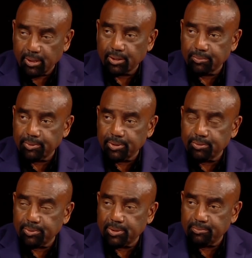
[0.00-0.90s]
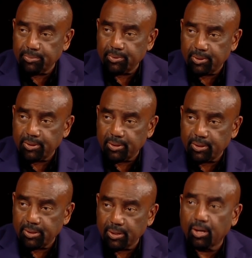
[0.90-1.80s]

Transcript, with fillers: Oh, that's you, blah blah blah is a bad thing.